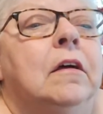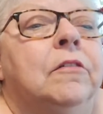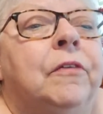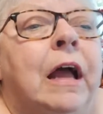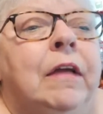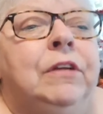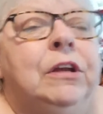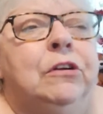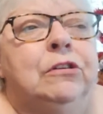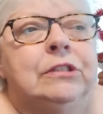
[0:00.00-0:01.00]
Five
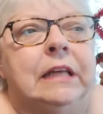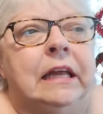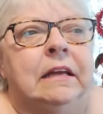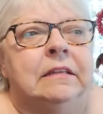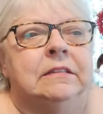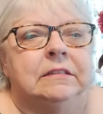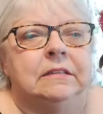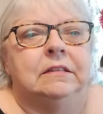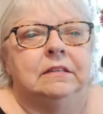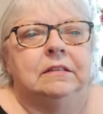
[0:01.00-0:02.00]
years and,
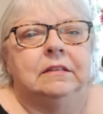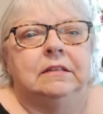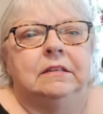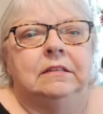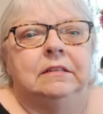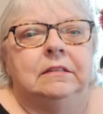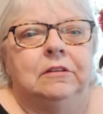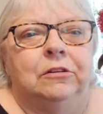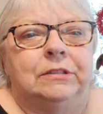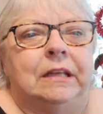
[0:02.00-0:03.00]

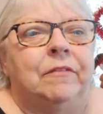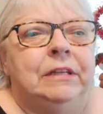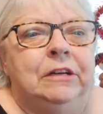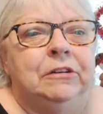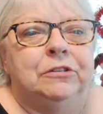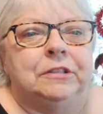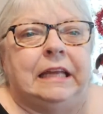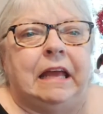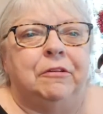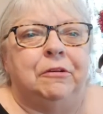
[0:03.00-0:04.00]
or seven years
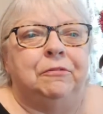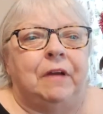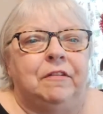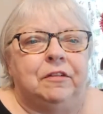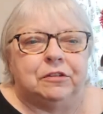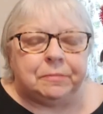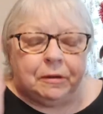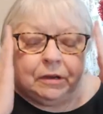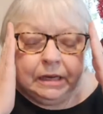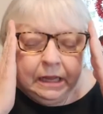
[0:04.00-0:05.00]
together and five years
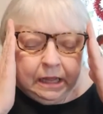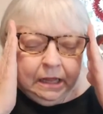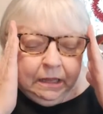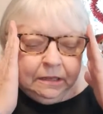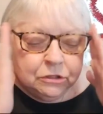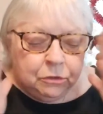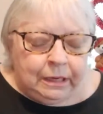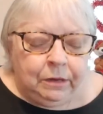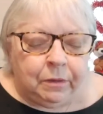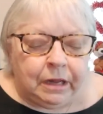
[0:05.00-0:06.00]
married. So,
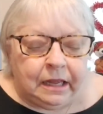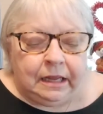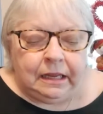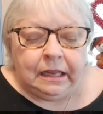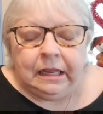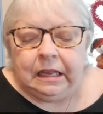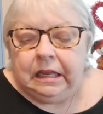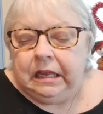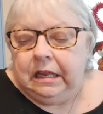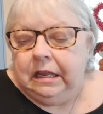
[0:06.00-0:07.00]
anyway,
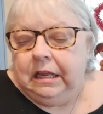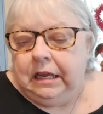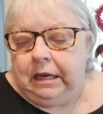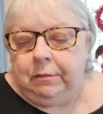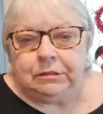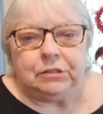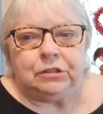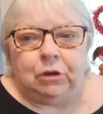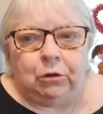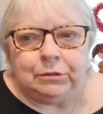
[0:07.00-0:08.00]
he was
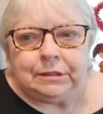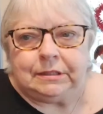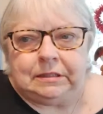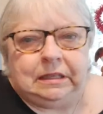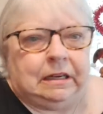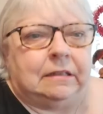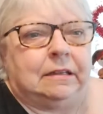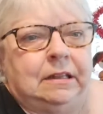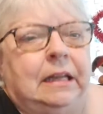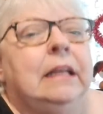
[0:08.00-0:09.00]
so
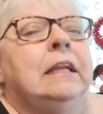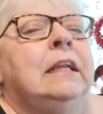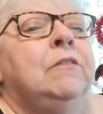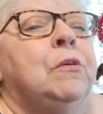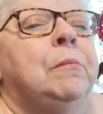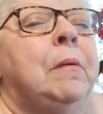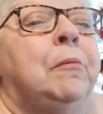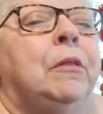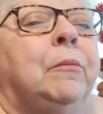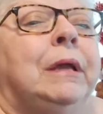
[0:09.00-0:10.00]
sick that he didn't even
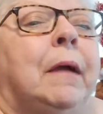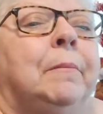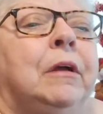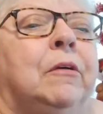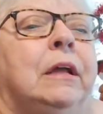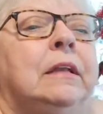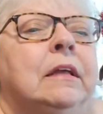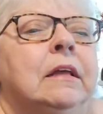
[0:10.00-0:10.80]
remember that we got married.